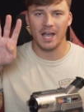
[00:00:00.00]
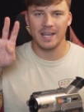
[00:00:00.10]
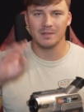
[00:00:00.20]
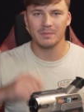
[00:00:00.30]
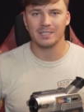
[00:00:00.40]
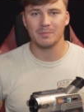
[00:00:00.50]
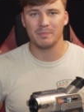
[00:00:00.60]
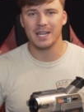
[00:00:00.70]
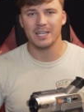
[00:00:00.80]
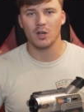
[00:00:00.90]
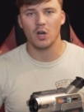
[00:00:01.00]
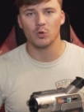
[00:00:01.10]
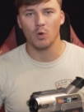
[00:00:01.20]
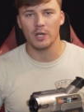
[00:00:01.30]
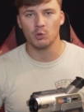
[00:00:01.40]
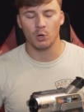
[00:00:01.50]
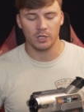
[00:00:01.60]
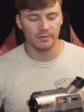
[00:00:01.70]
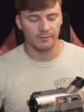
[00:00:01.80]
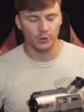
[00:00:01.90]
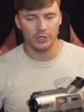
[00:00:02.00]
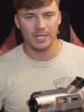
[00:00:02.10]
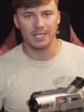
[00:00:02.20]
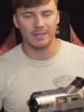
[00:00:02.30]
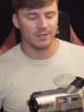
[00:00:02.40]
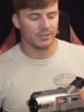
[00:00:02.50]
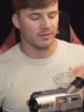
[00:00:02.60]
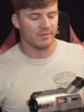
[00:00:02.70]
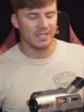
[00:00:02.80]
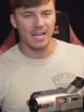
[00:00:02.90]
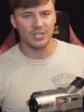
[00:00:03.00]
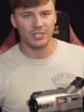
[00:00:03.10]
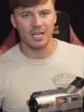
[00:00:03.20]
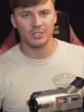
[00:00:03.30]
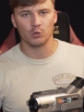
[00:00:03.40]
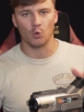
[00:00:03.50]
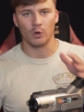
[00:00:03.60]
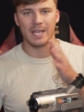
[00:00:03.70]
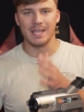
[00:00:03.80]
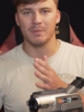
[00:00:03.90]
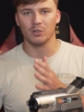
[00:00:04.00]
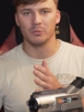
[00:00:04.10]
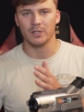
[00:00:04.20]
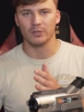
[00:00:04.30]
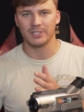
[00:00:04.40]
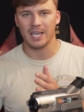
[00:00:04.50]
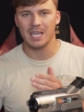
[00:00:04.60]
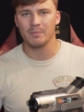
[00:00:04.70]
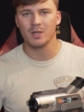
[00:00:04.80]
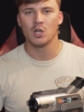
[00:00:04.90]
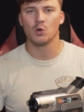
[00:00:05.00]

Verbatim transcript: item, depending on what you are converting, if it's VHS or 8 millimeter tape,